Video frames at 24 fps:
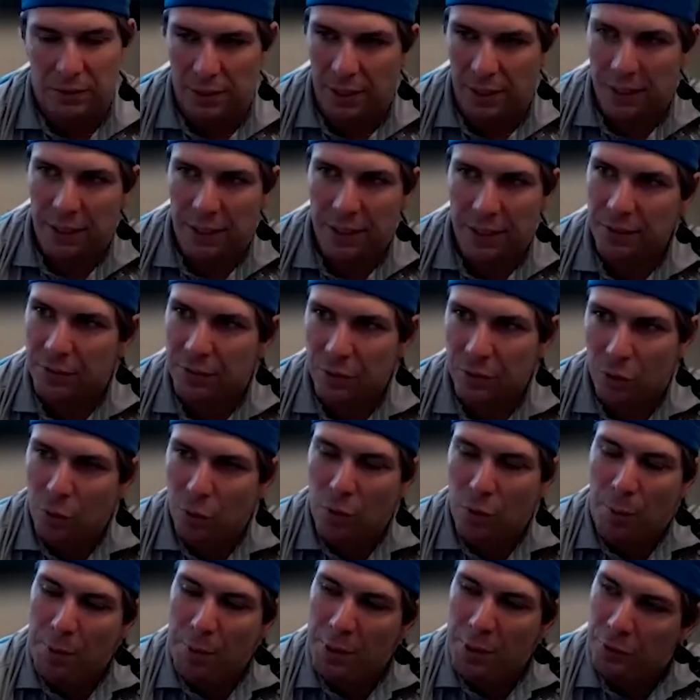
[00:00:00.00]
Yeah, and
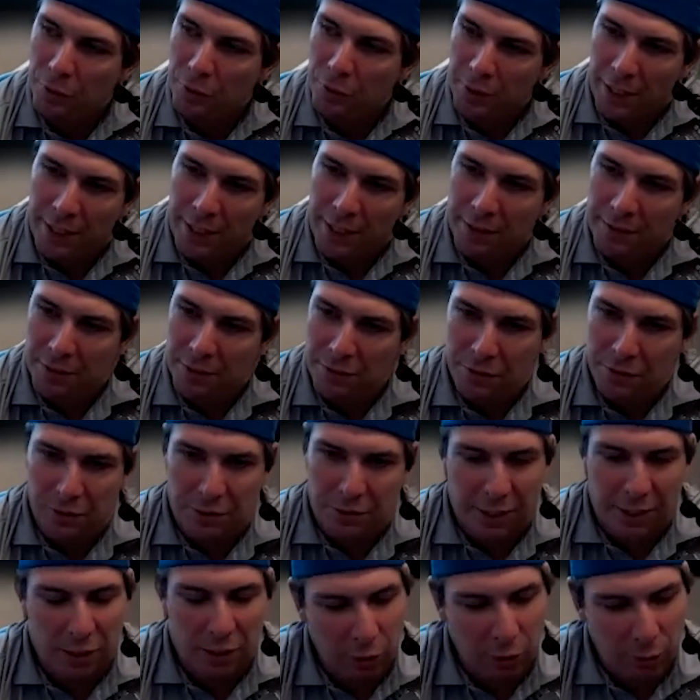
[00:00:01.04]
so I mean, so I guess this is
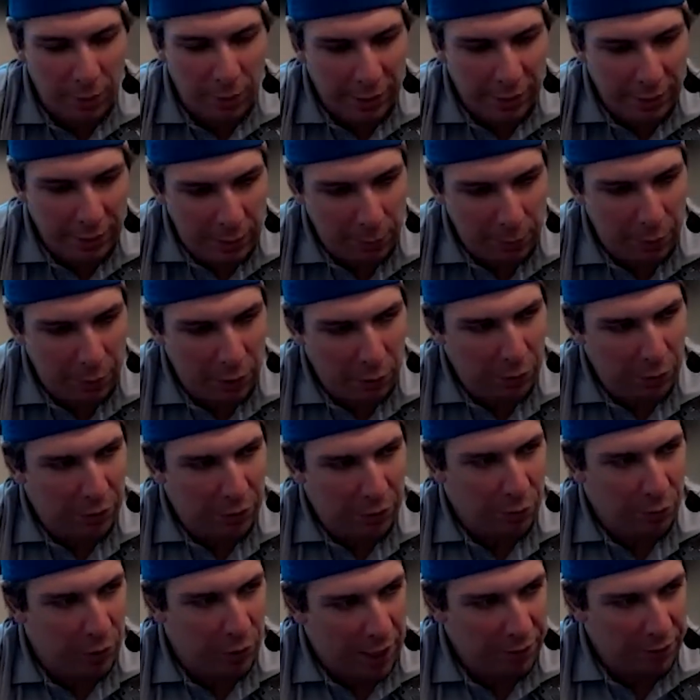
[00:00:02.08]
kind of where my, my partner would,
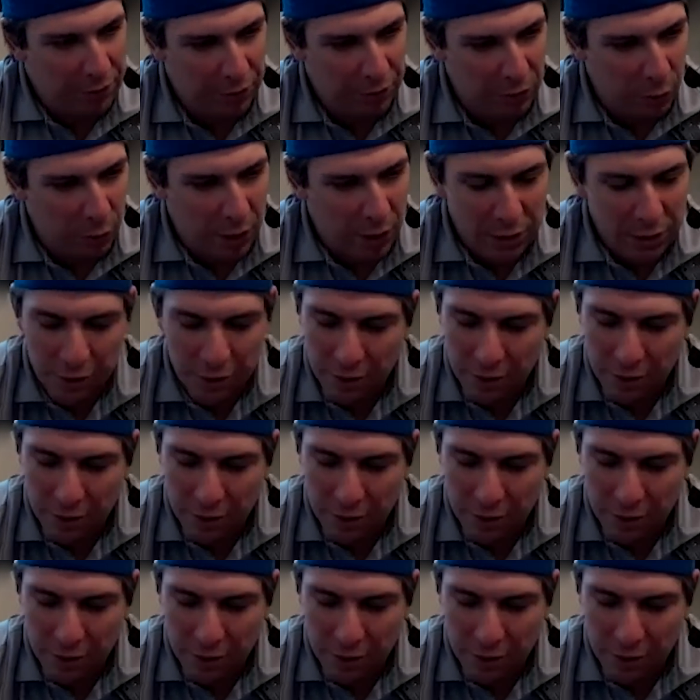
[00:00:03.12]
would ask this question.